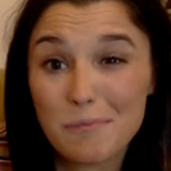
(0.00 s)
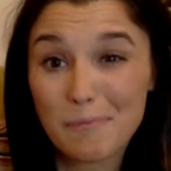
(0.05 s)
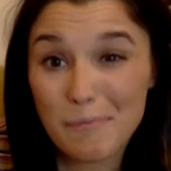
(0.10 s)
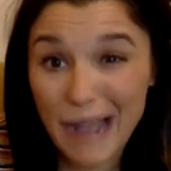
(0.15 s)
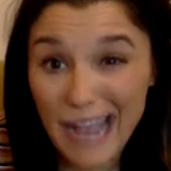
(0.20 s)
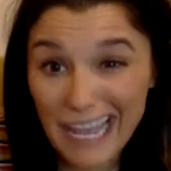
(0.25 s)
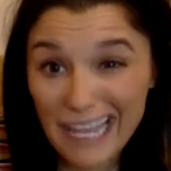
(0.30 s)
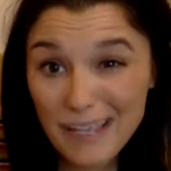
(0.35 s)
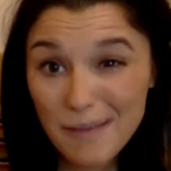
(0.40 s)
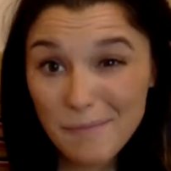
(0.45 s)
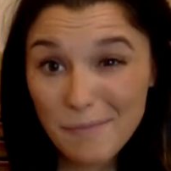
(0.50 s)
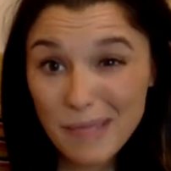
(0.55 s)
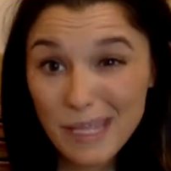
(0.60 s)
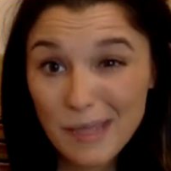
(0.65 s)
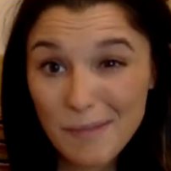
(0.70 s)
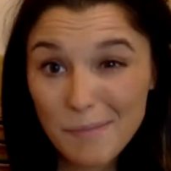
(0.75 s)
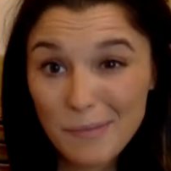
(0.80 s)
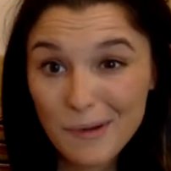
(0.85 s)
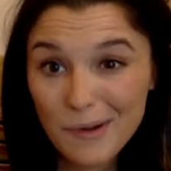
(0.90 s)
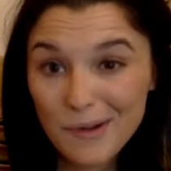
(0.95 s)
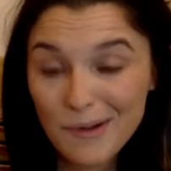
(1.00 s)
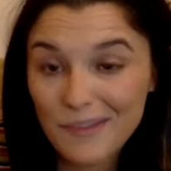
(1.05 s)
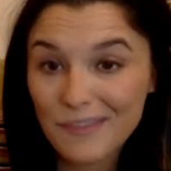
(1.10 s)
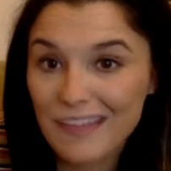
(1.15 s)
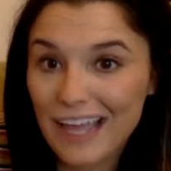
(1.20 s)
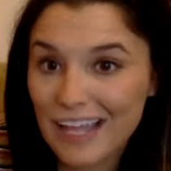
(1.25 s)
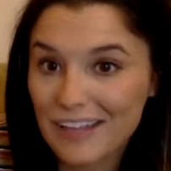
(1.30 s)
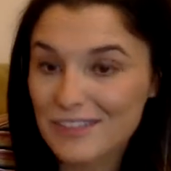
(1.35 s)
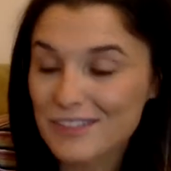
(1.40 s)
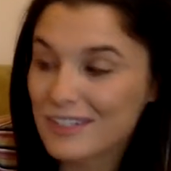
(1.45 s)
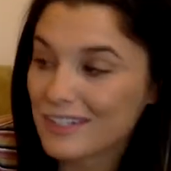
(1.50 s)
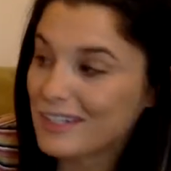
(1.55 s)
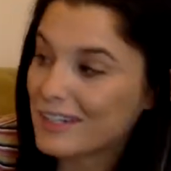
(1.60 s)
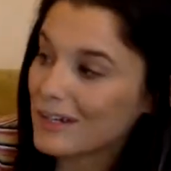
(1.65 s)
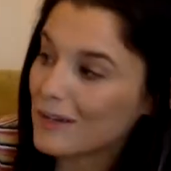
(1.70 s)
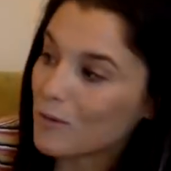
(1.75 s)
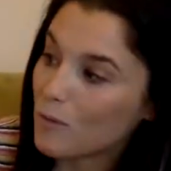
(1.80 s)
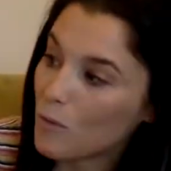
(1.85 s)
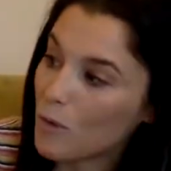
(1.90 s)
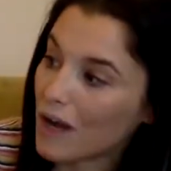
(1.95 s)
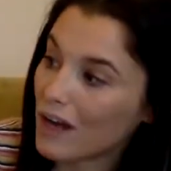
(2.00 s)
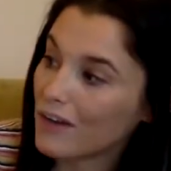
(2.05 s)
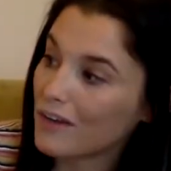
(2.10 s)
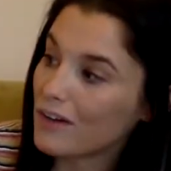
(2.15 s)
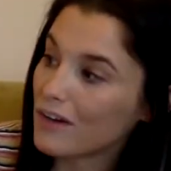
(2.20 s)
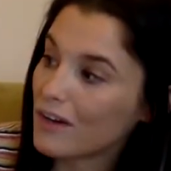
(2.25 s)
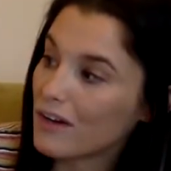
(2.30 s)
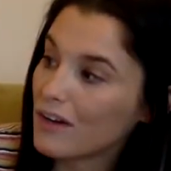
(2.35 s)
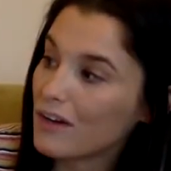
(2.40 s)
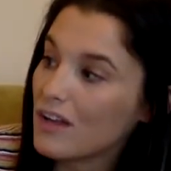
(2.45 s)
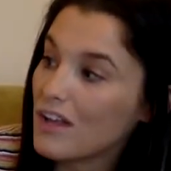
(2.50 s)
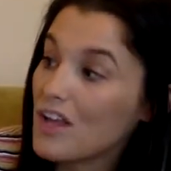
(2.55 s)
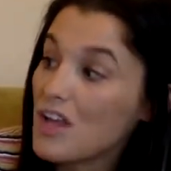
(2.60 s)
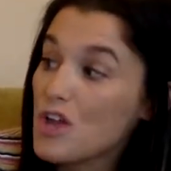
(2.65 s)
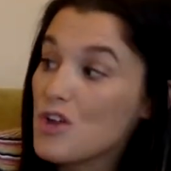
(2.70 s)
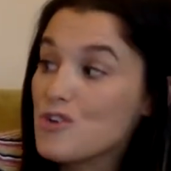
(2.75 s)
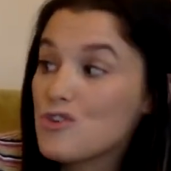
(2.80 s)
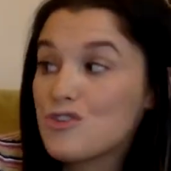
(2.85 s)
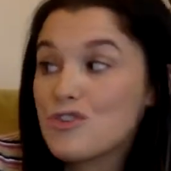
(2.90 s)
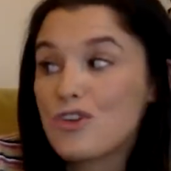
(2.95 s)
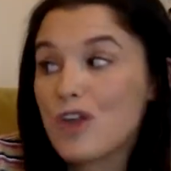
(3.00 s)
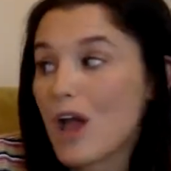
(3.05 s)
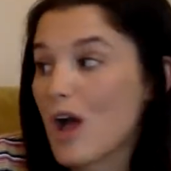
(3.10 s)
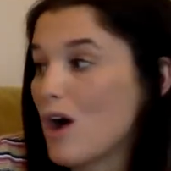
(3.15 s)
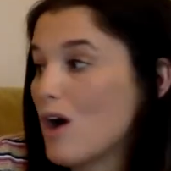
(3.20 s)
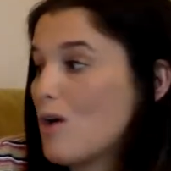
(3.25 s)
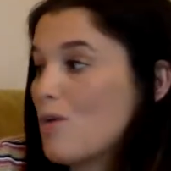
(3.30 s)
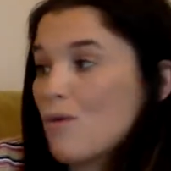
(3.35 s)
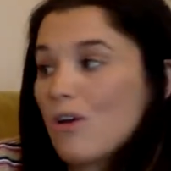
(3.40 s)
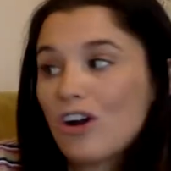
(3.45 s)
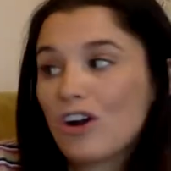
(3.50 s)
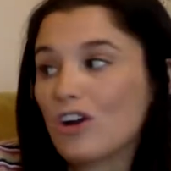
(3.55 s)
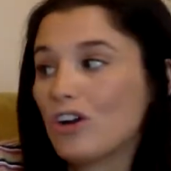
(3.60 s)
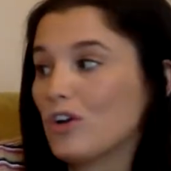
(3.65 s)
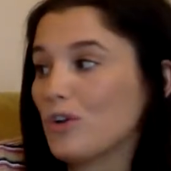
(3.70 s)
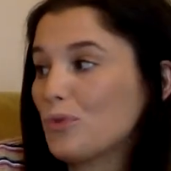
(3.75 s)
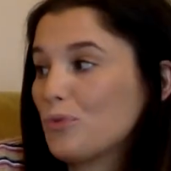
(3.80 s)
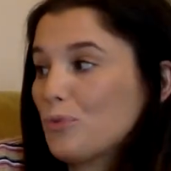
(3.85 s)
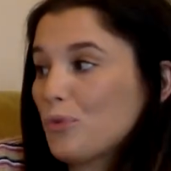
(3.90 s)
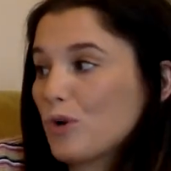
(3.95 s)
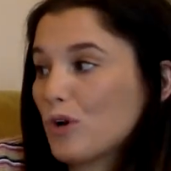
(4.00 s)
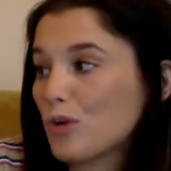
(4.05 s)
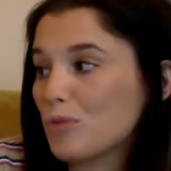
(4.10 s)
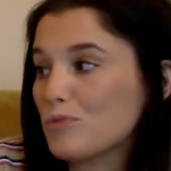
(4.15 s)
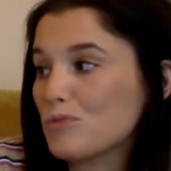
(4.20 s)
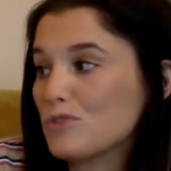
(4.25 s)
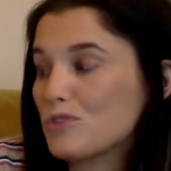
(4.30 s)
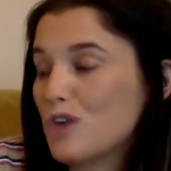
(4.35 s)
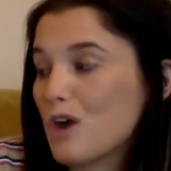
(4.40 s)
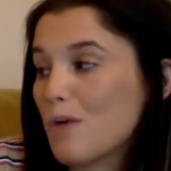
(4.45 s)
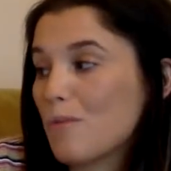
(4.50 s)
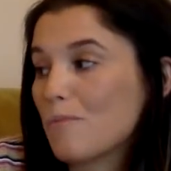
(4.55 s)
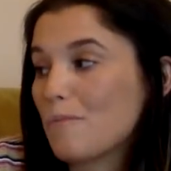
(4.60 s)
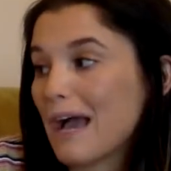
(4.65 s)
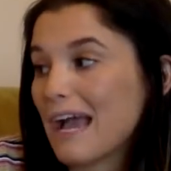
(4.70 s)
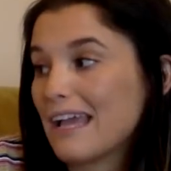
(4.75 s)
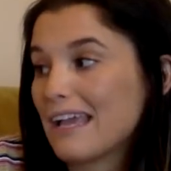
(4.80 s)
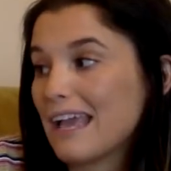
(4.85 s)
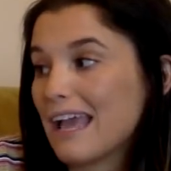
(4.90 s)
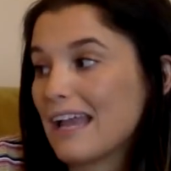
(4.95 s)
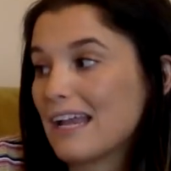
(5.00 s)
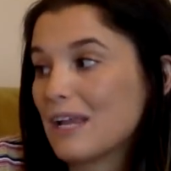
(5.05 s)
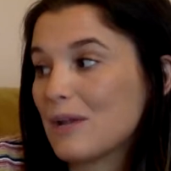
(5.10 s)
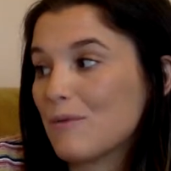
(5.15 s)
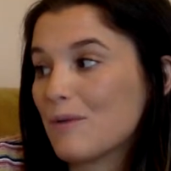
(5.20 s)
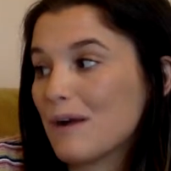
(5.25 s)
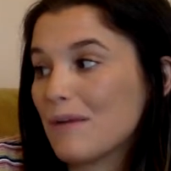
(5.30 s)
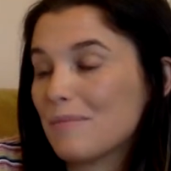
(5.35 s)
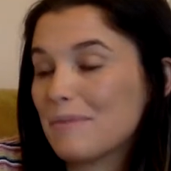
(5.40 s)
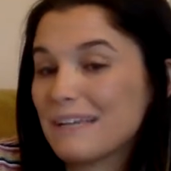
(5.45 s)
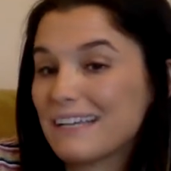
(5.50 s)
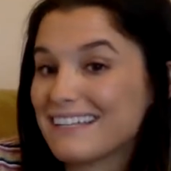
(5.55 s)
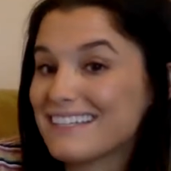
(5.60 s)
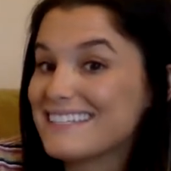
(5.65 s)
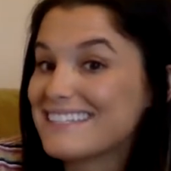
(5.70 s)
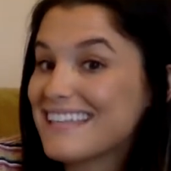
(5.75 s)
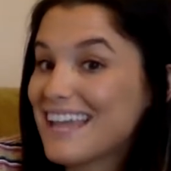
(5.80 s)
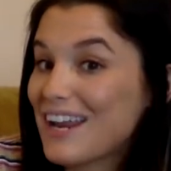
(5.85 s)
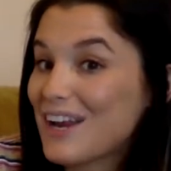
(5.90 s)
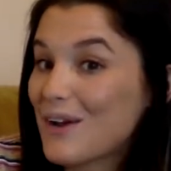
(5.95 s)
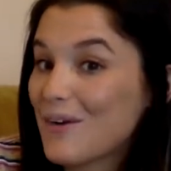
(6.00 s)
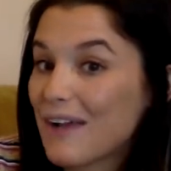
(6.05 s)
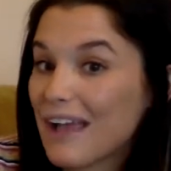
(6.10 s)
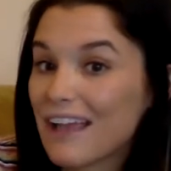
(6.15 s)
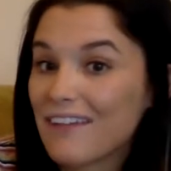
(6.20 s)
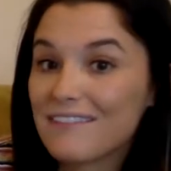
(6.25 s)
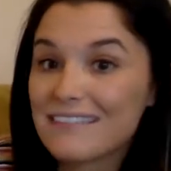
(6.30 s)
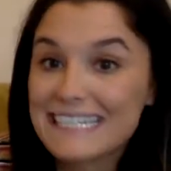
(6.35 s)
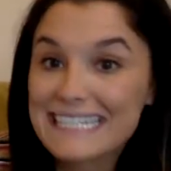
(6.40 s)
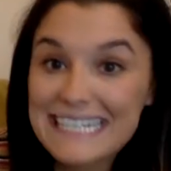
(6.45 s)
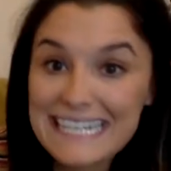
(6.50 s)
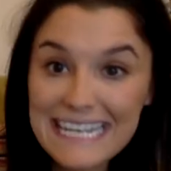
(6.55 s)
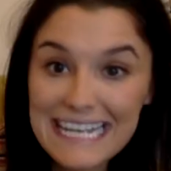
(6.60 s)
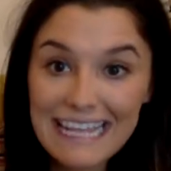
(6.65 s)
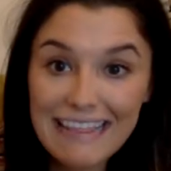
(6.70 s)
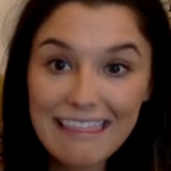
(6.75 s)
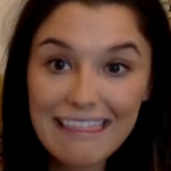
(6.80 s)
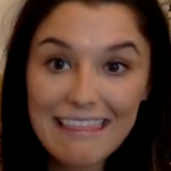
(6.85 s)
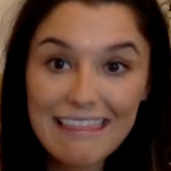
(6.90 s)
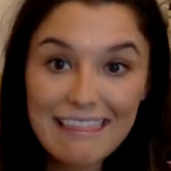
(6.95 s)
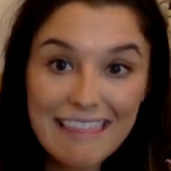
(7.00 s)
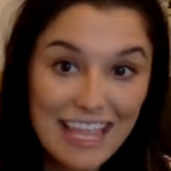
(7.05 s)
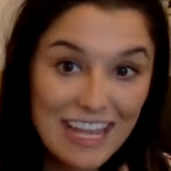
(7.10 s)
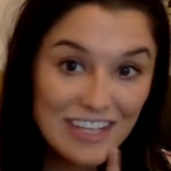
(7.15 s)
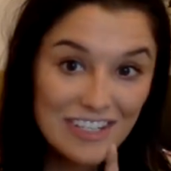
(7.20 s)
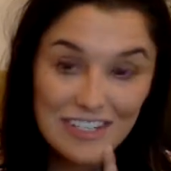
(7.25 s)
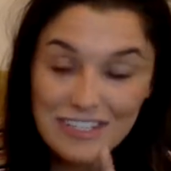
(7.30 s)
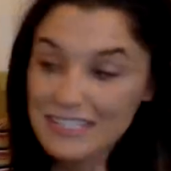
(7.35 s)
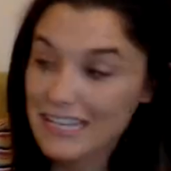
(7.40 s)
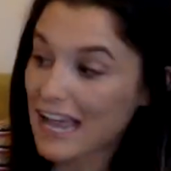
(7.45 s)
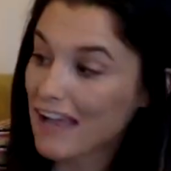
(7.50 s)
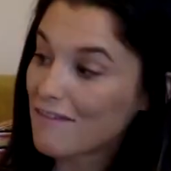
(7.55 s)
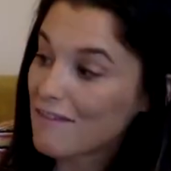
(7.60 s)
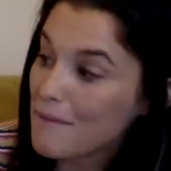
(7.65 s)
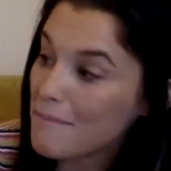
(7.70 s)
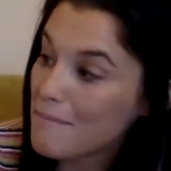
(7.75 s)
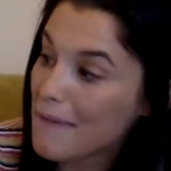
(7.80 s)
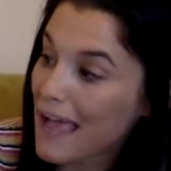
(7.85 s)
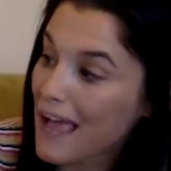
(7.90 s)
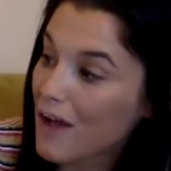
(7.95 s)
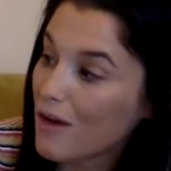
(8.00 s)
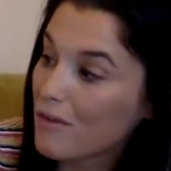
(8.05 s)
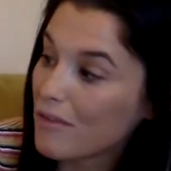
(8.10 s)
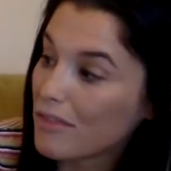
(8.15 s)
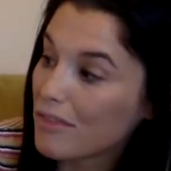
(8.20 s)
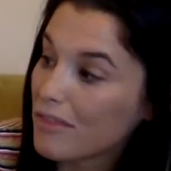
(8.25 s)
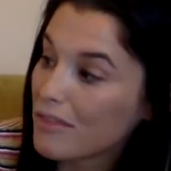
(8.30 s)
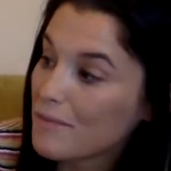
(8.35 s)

bite people? That's a good wonder. No, earthworms don't bite anyone because they don't have teeth. They just have a mouth.